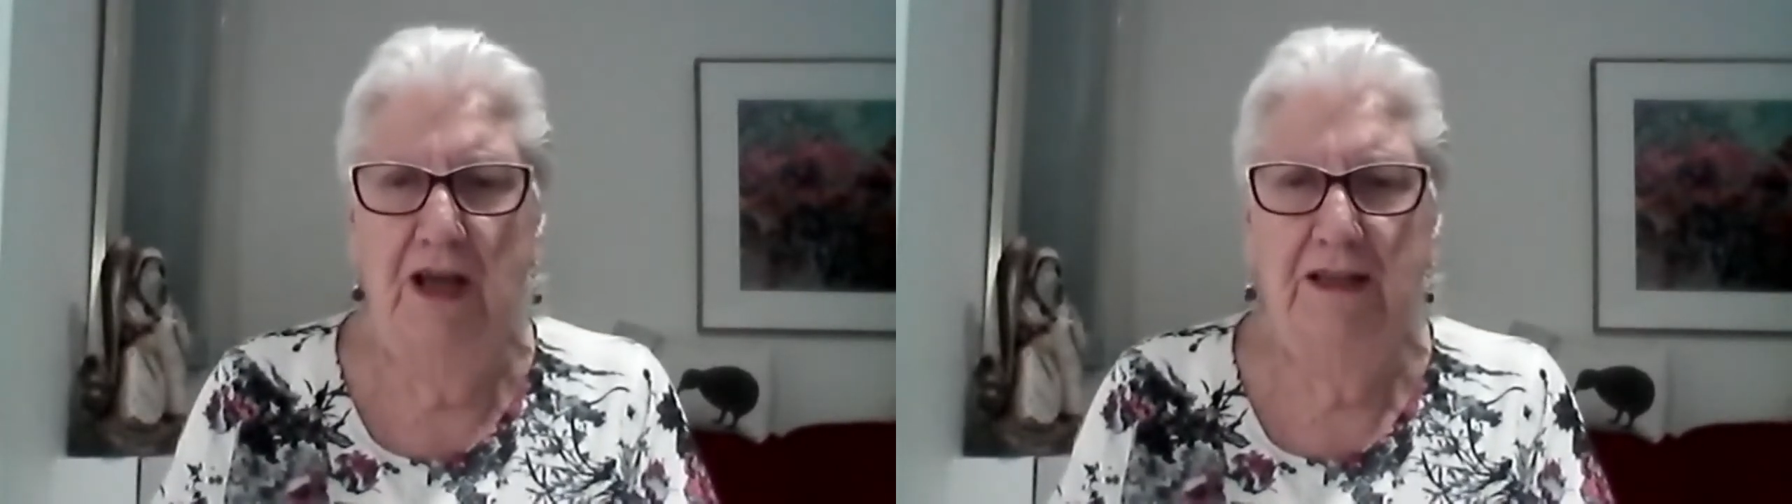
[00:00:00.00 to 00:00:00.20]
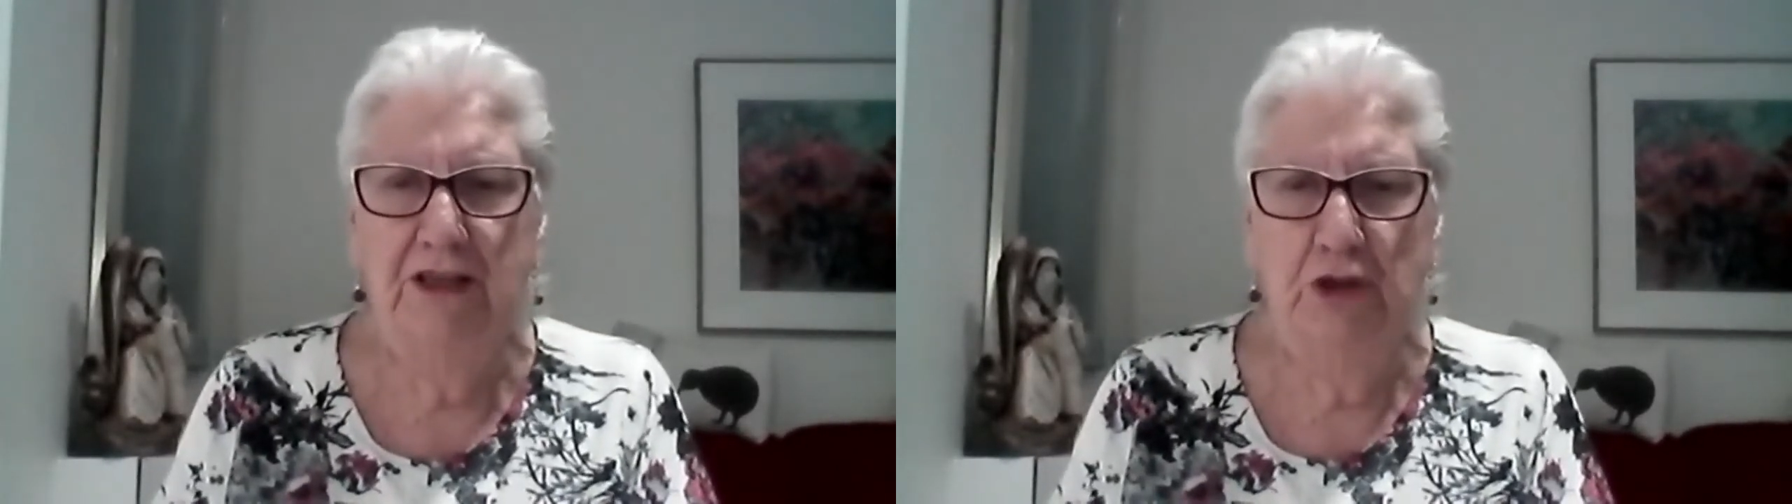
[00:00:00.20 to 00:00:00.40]

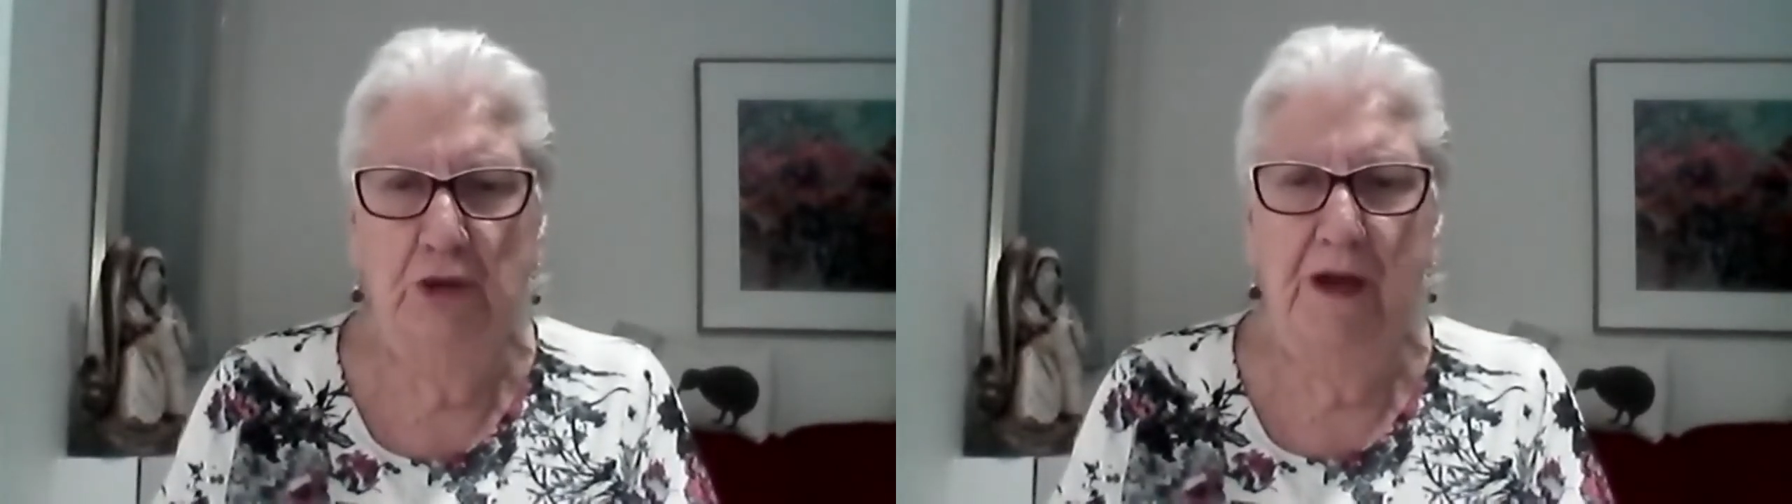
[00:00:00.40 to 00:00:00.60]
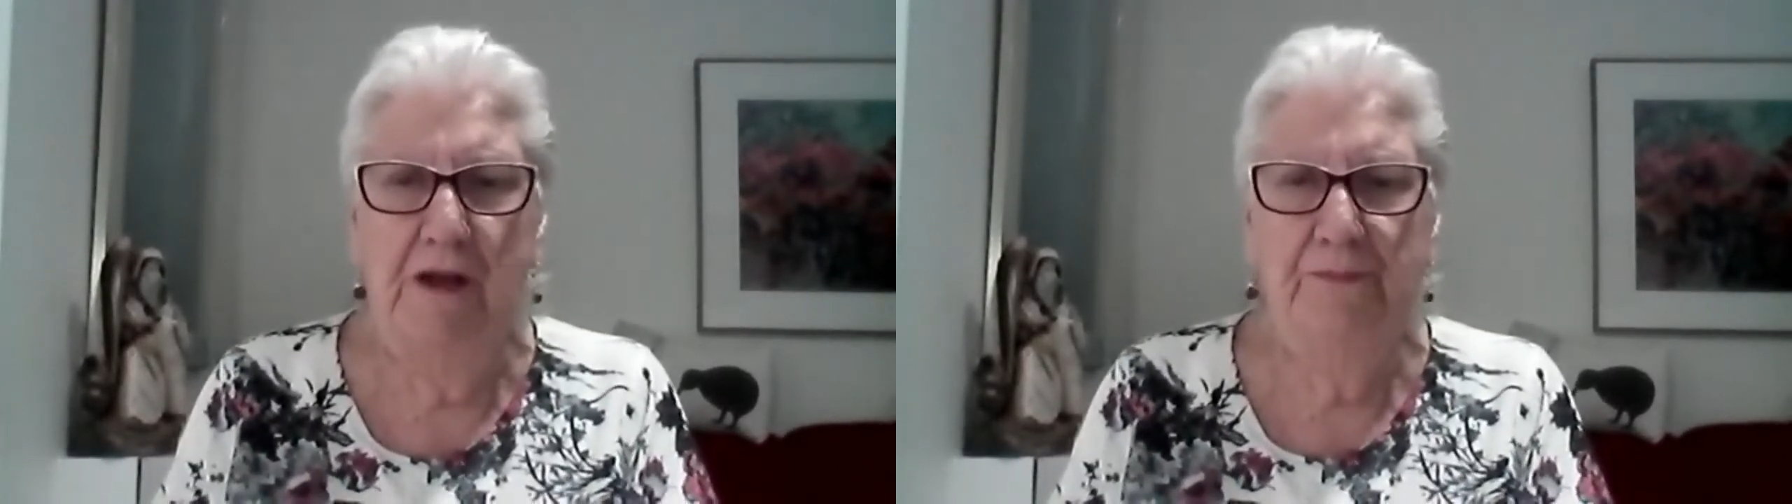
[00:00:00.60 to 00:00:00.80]
a little
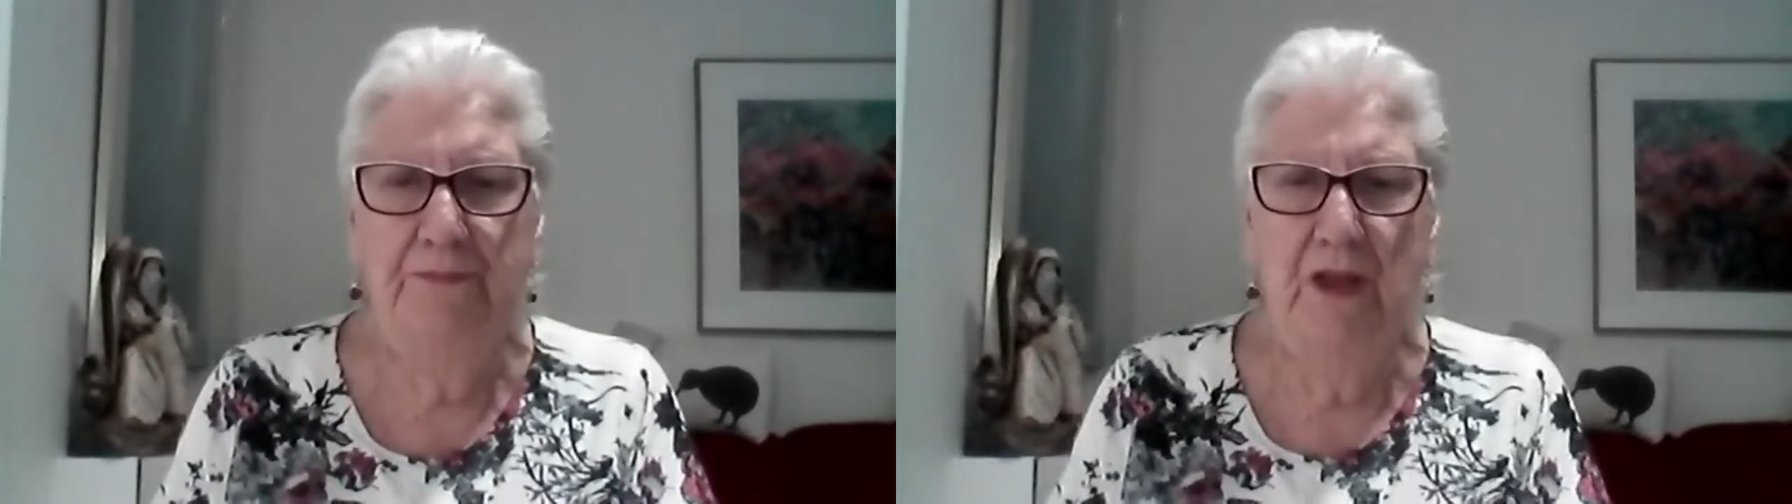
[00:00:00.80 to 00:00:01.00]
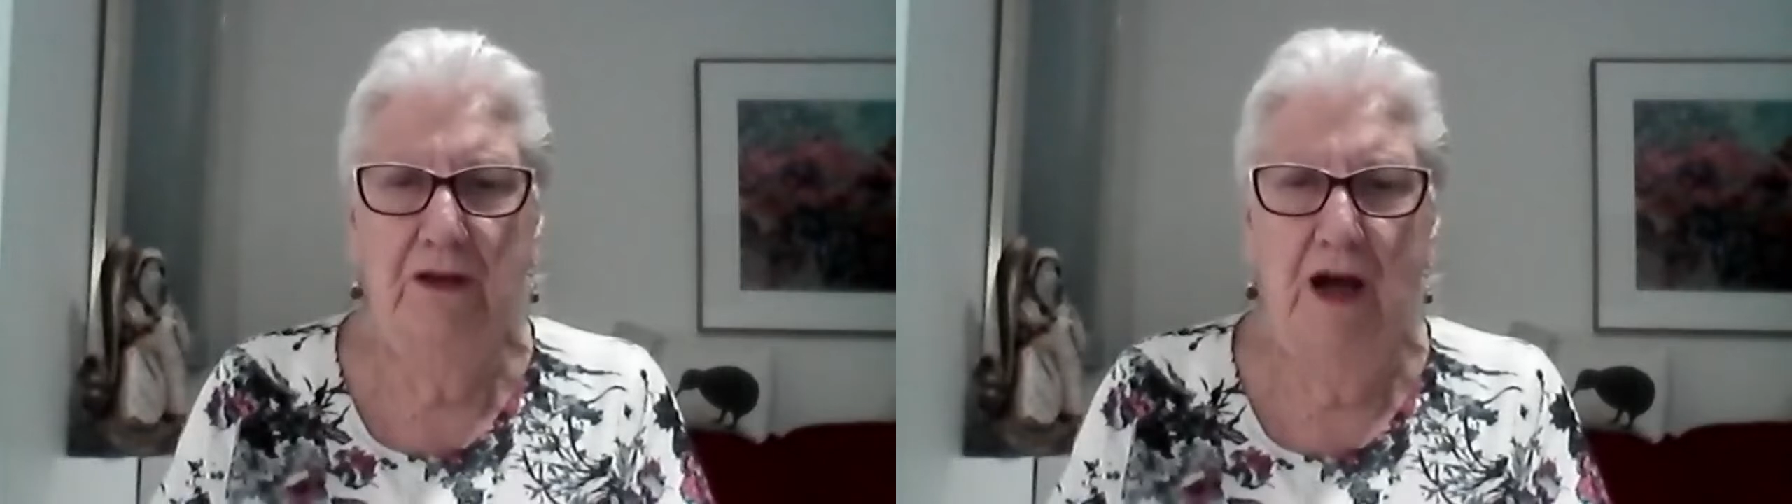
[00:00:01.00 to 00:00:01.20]
bit
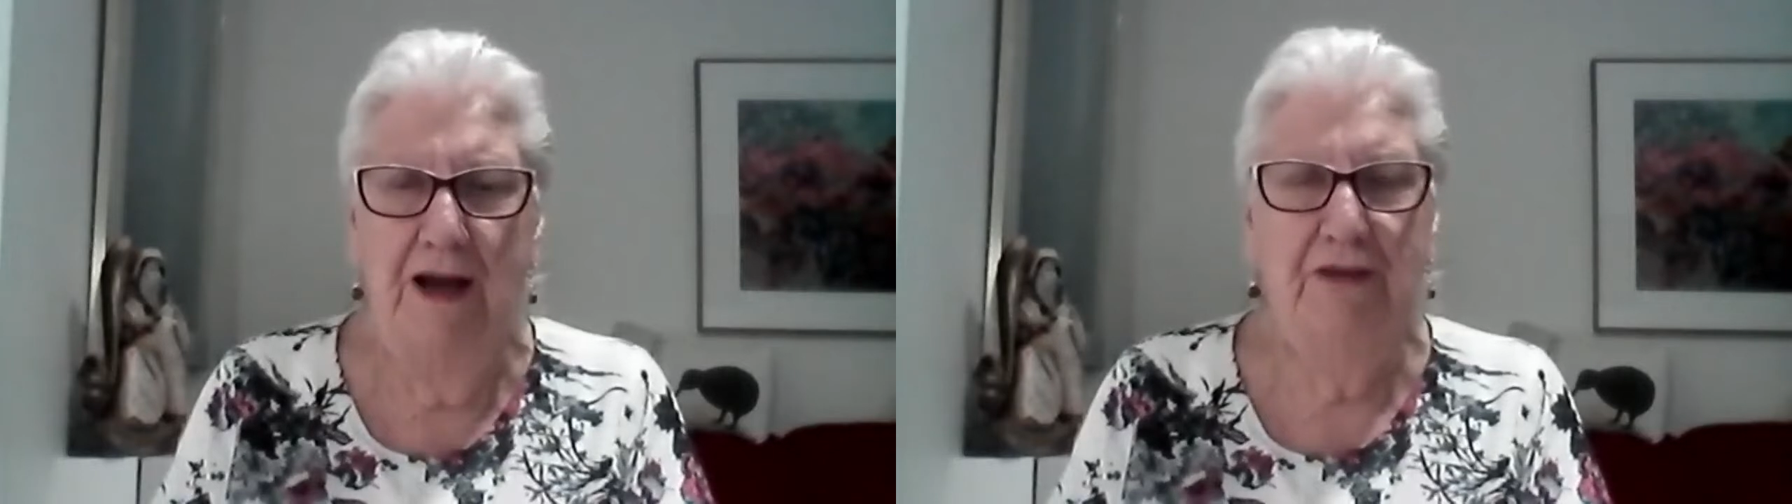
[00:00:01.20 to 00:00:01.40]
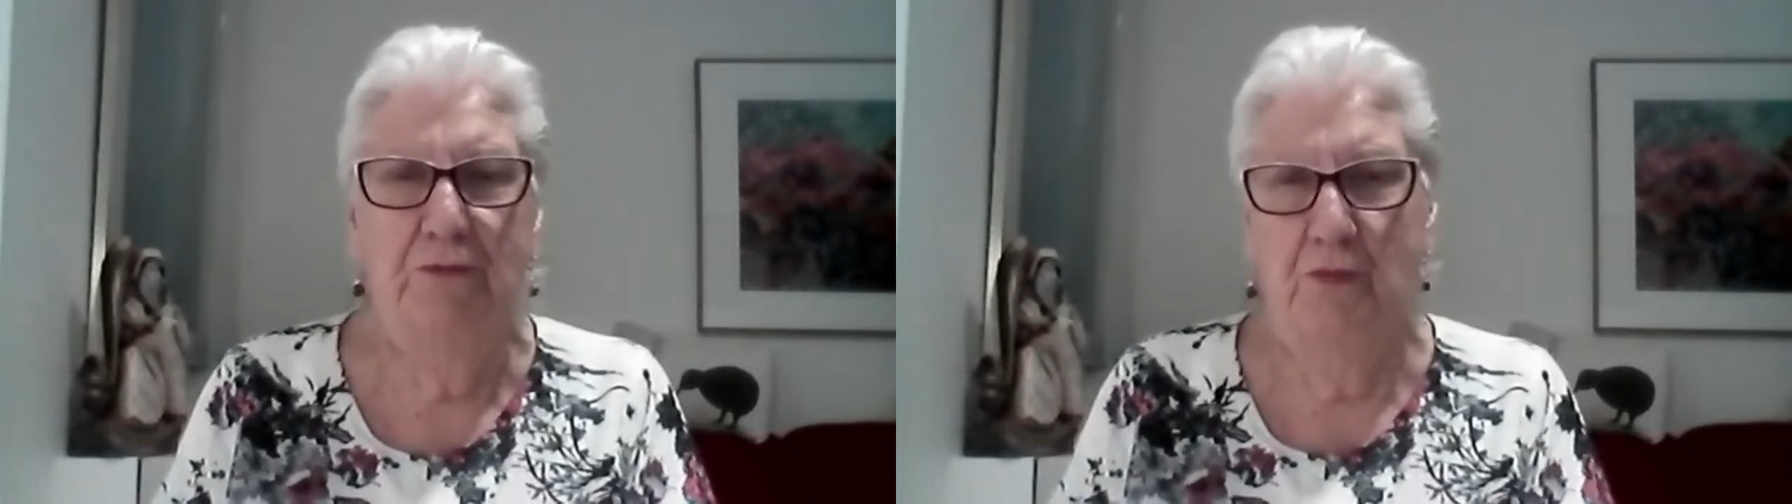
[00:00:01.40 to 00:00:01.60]

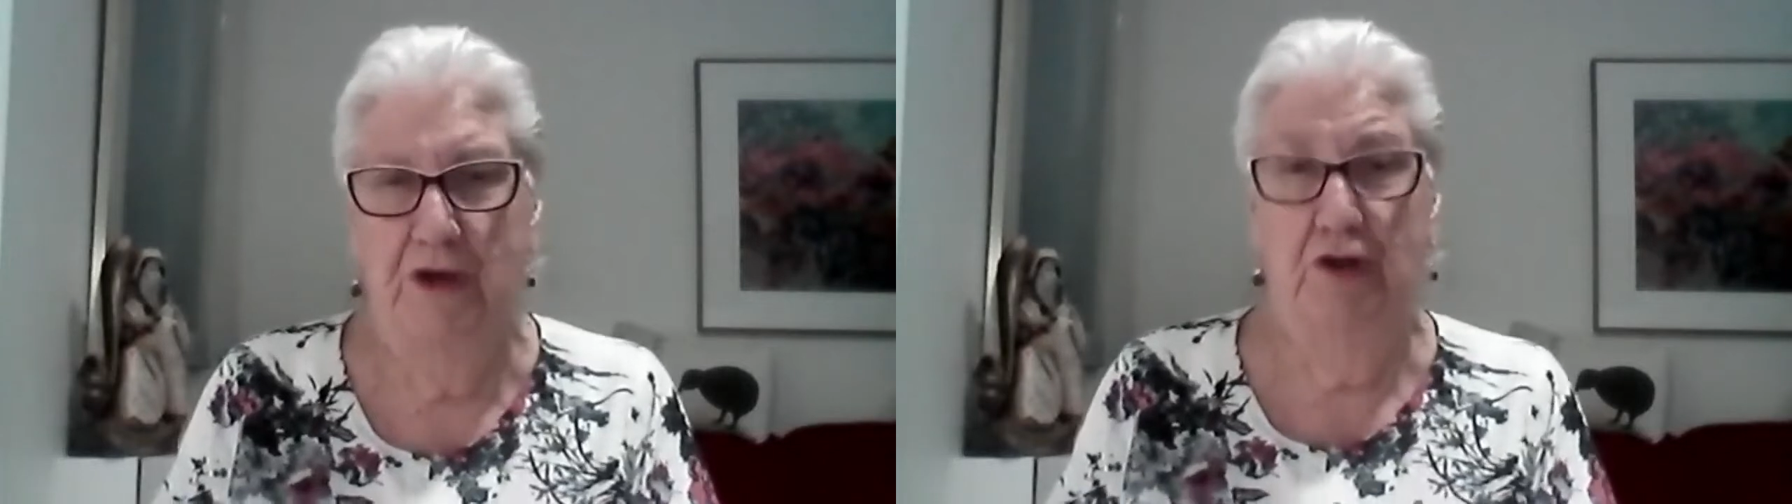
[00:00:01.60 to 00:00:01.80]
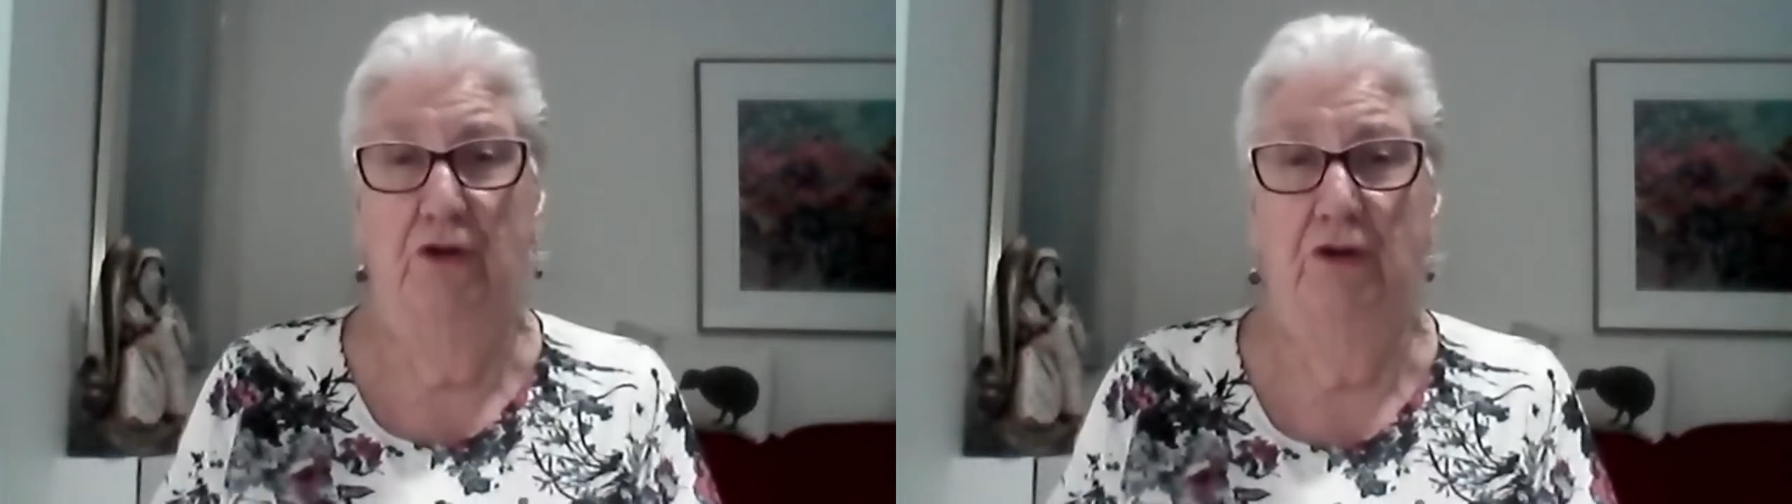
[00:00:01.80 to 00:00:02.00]
kind of
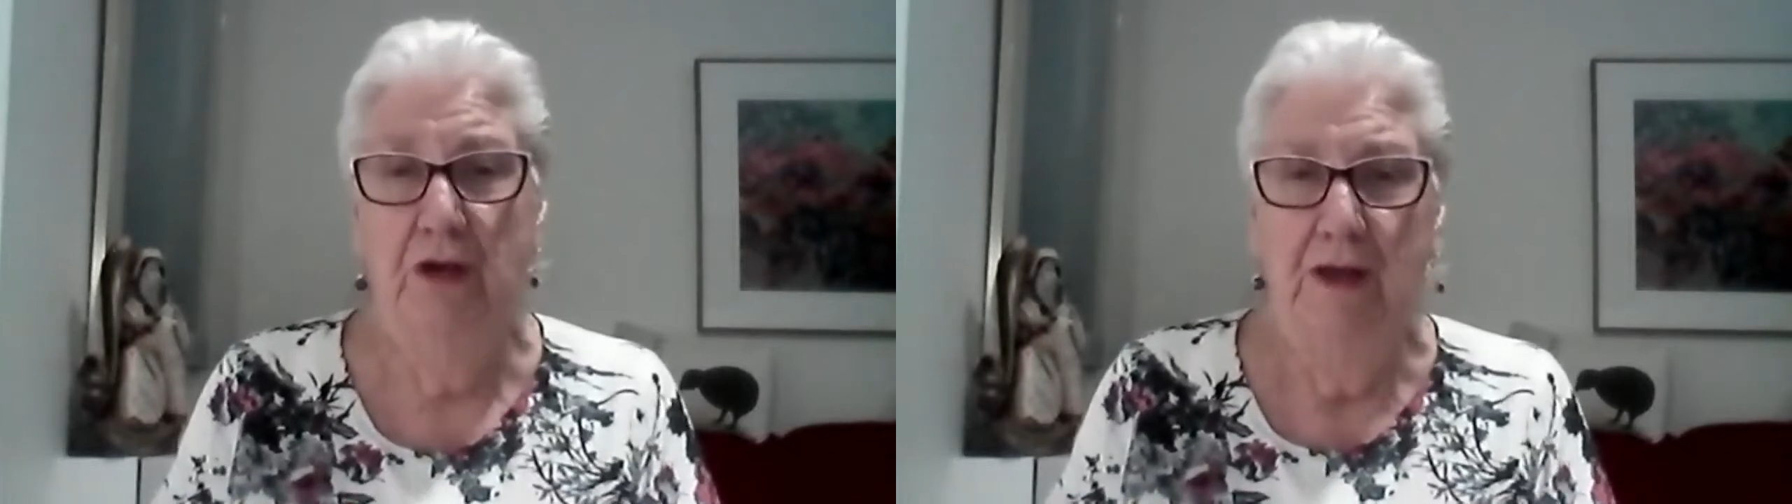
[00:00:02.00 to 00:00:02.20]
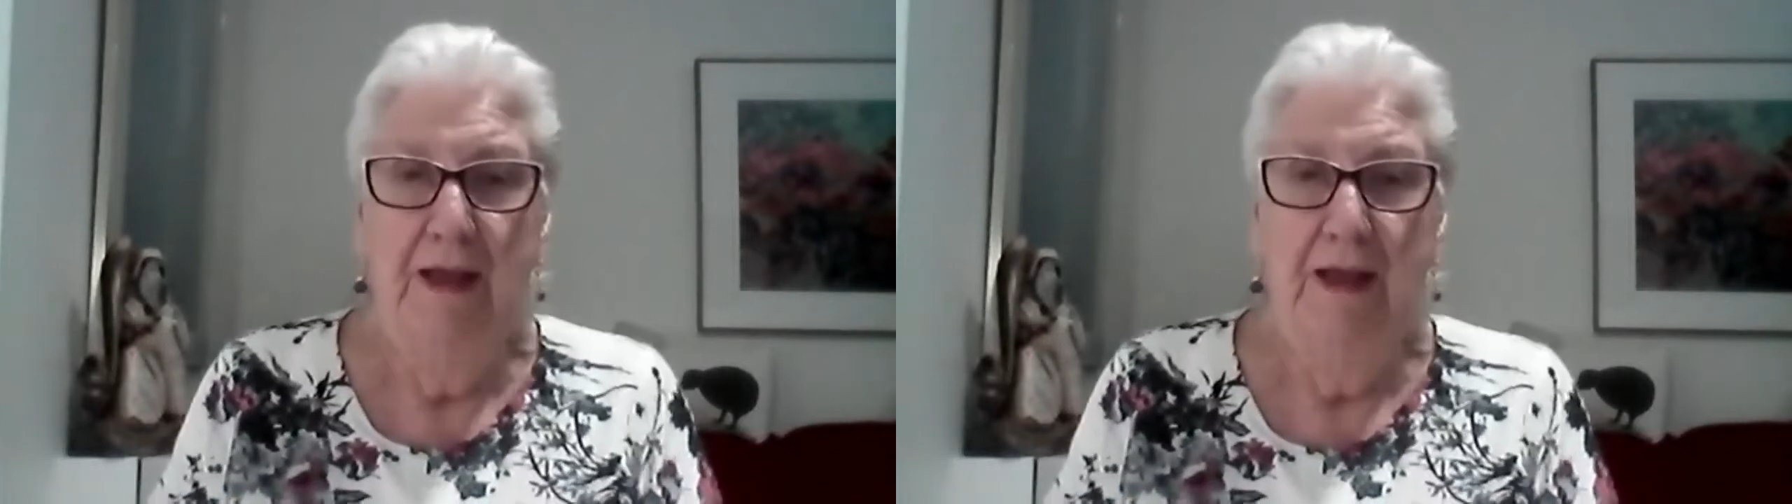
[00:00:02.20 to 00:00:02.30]
weird.